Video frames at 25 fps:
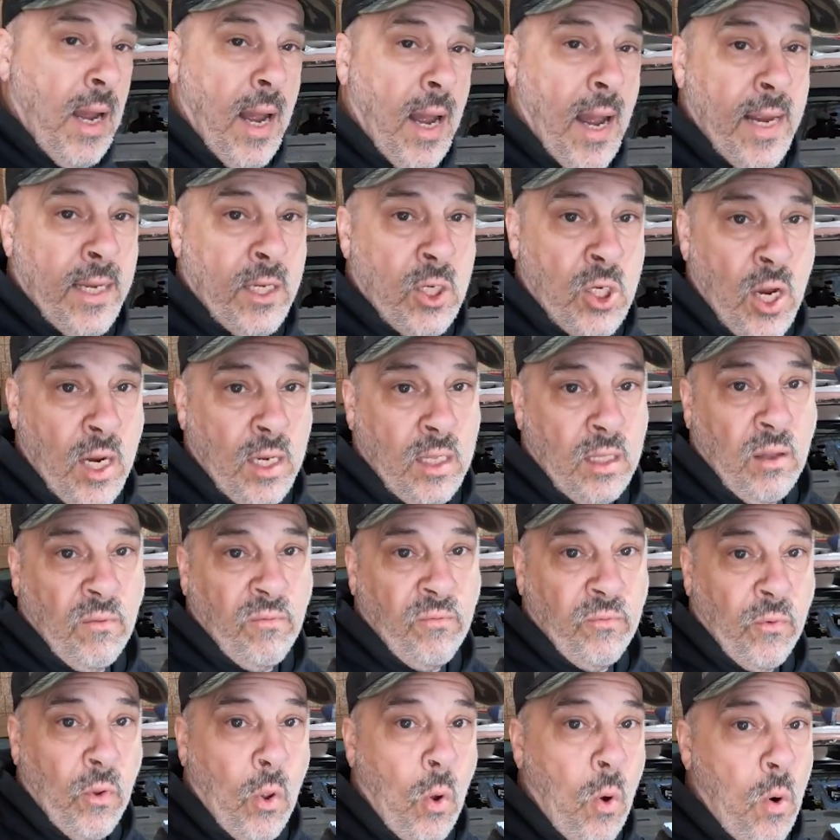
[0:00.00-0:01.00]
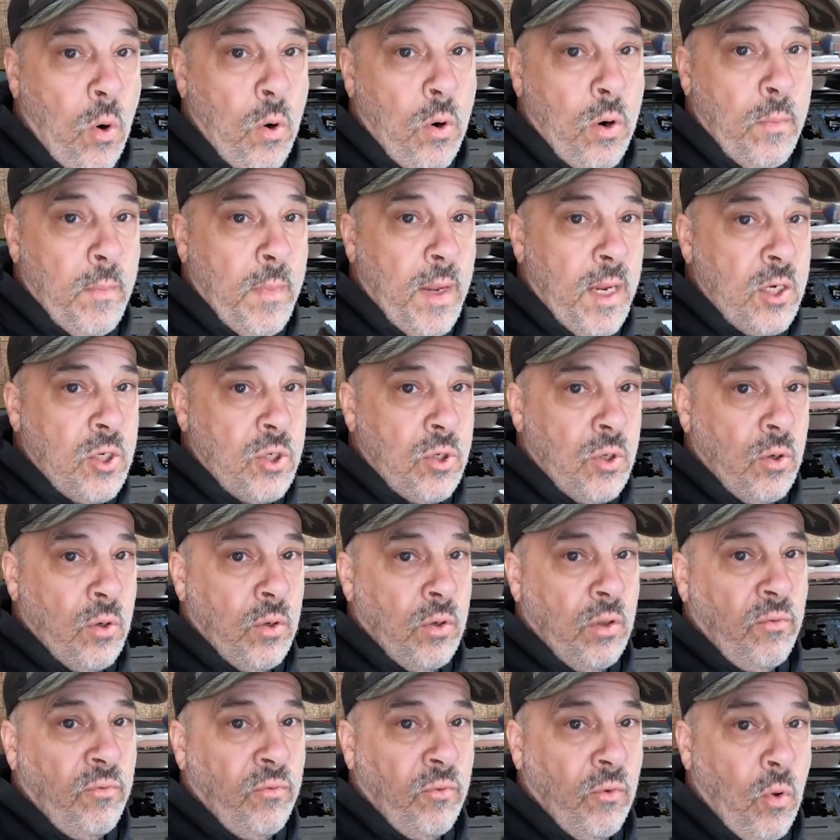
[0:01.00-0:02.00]
I checked the floor to make
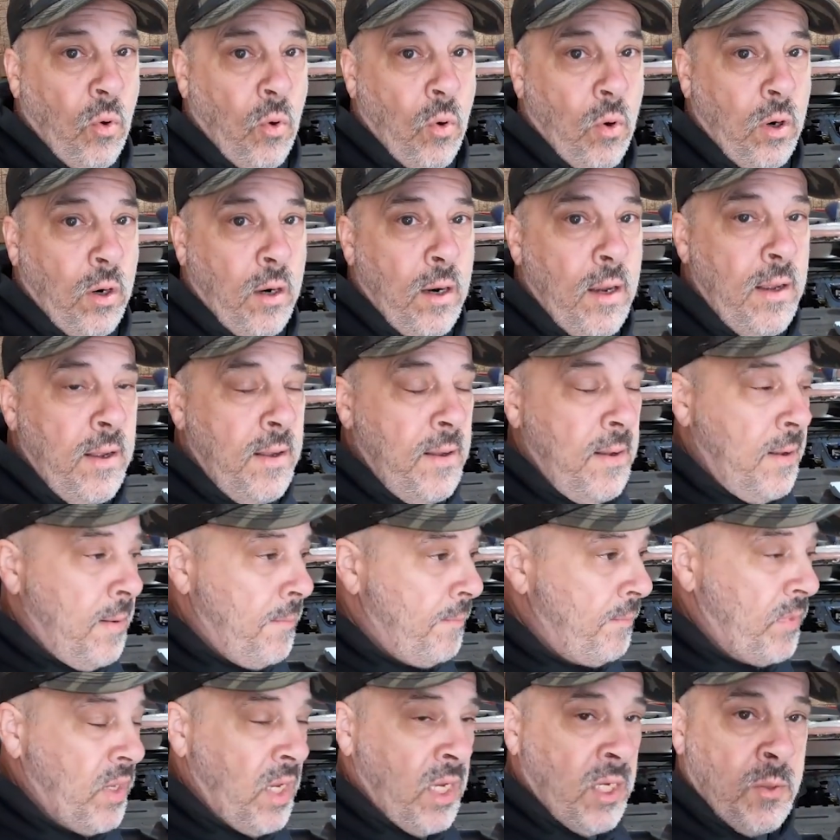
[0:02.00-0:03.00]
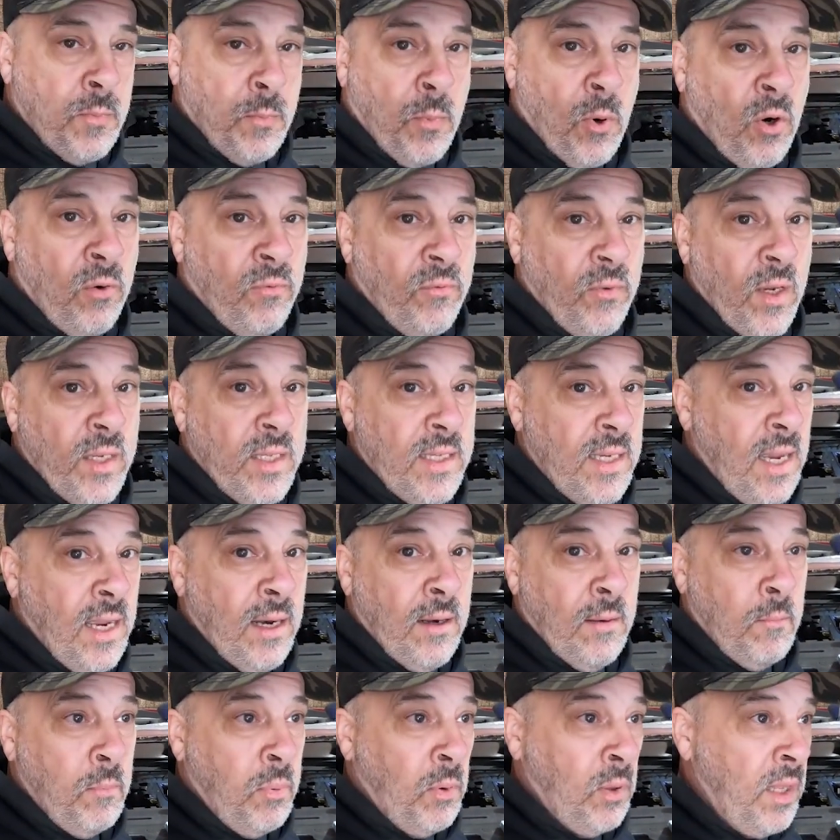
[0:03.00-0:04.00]
sure the floor is perfect.
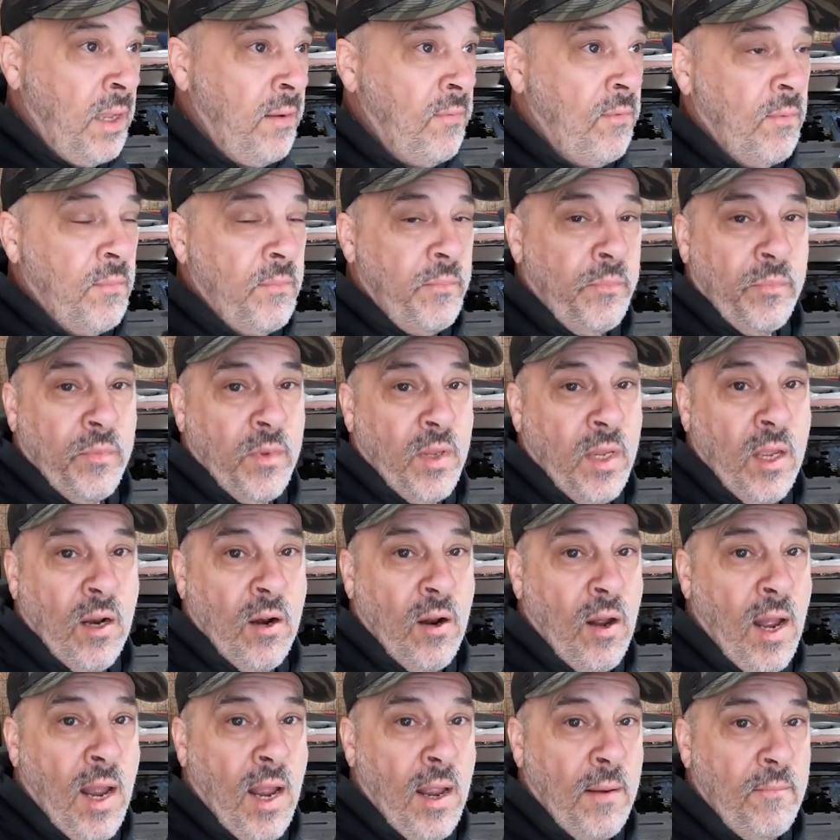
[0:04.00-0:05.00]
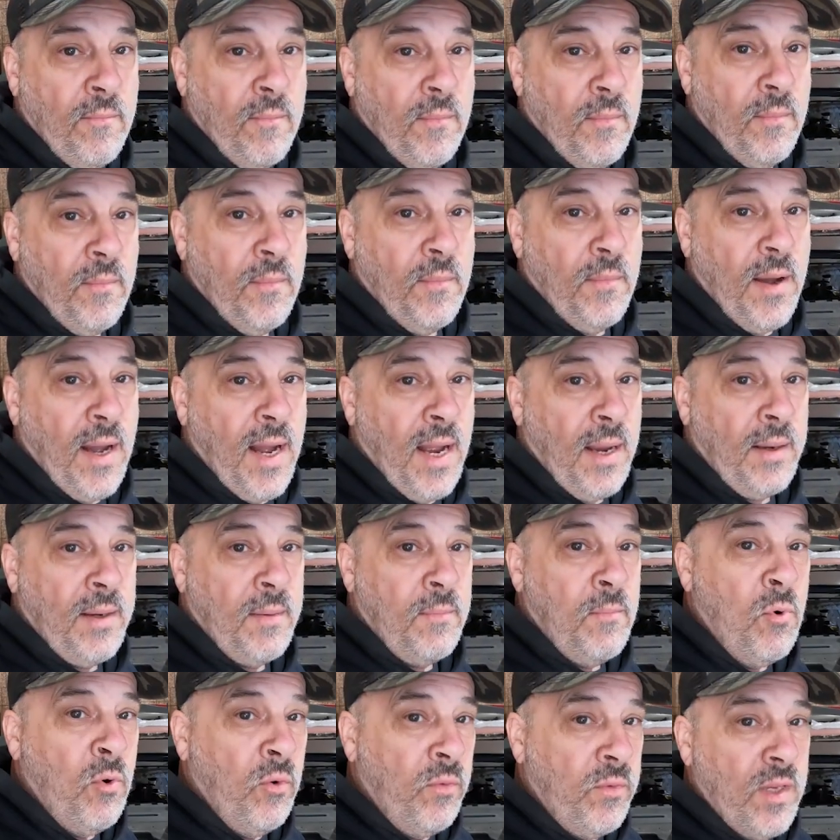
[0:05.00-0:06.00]
And believe it, you know, I
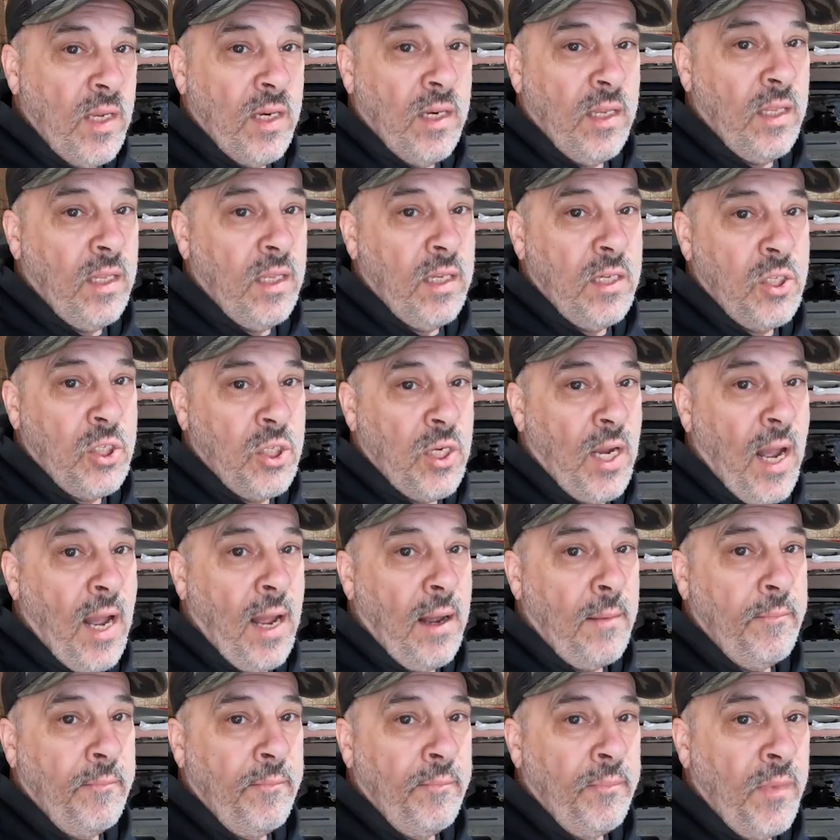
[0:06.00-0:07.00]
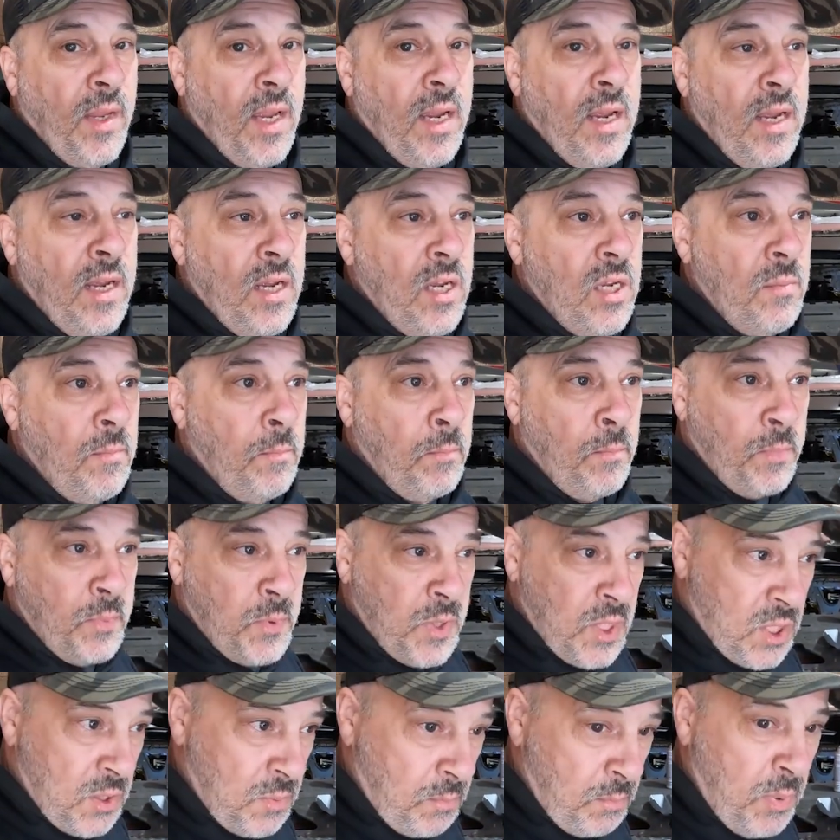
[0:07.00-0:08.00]
moved into this shop
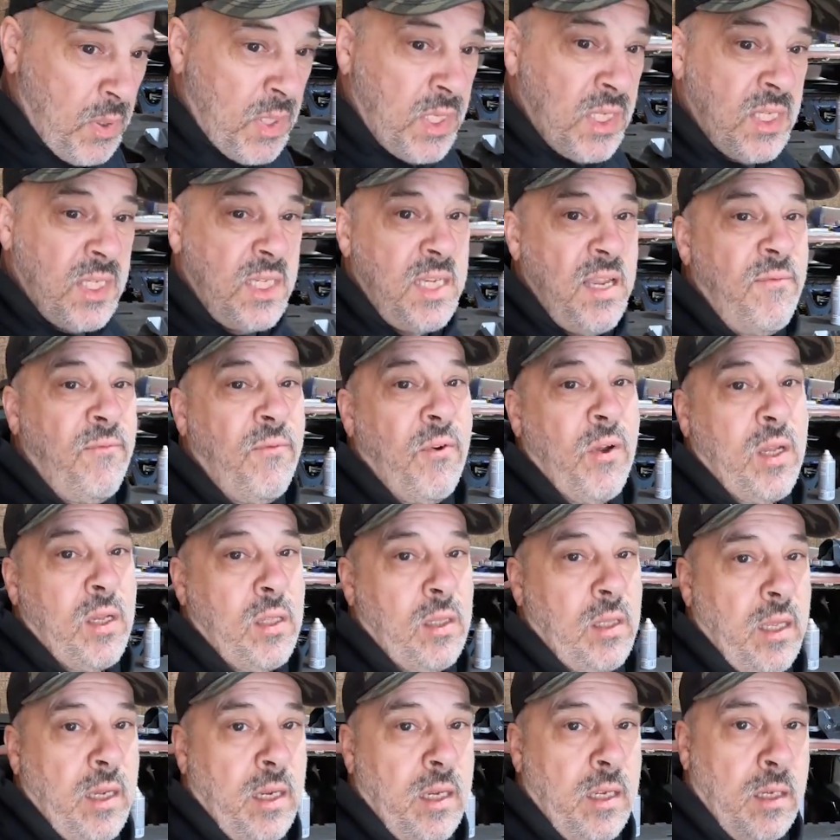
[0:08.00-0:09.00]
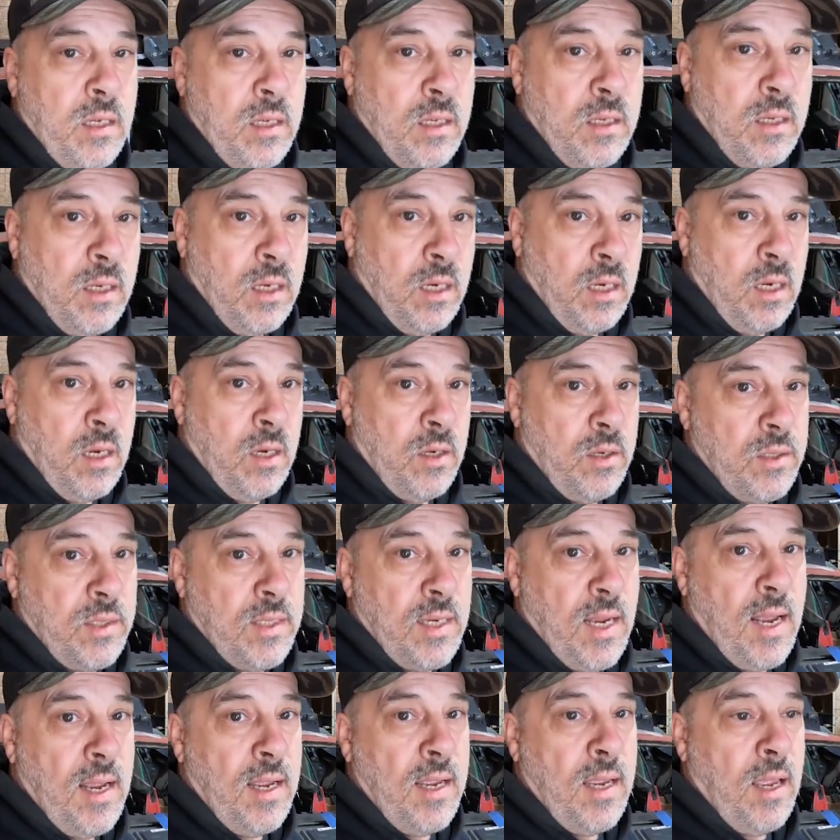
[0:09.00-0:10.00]
specifically
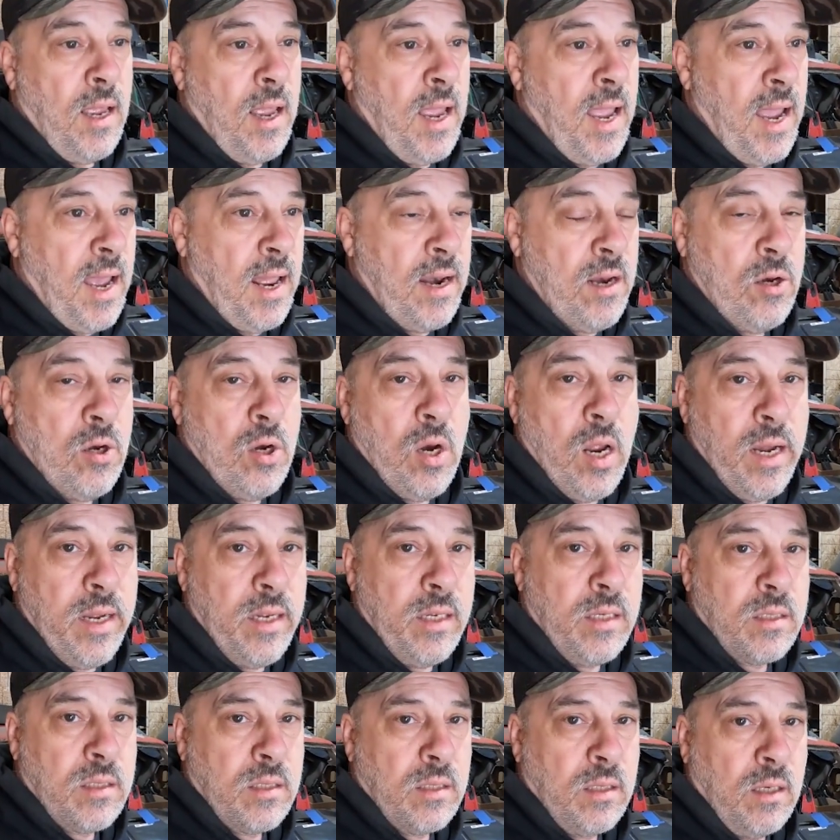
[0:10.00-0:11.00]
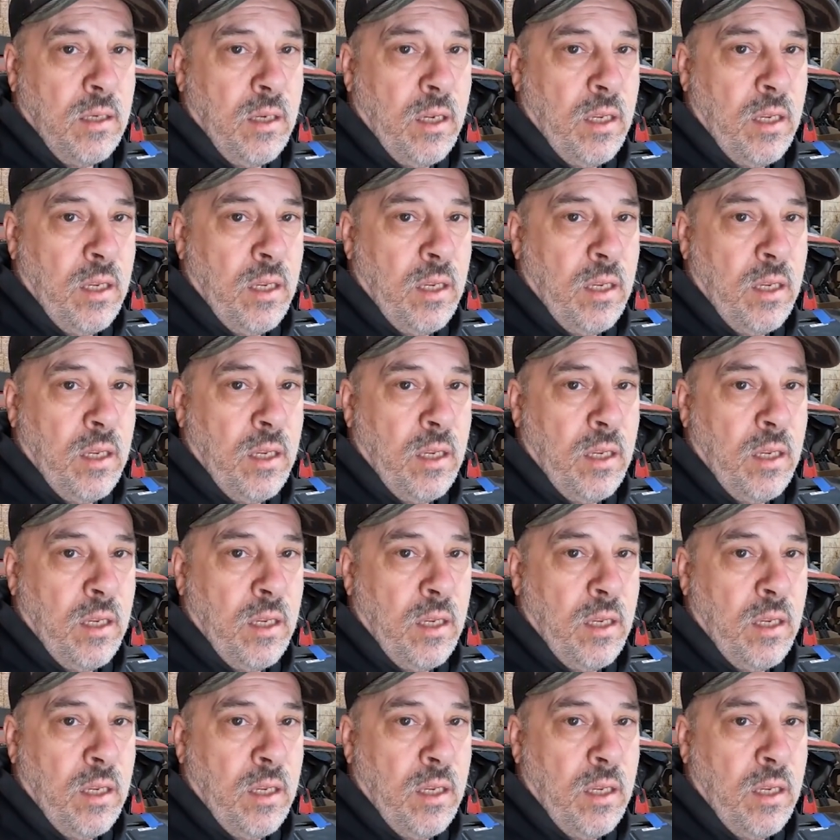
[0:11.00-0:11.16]
because it had nice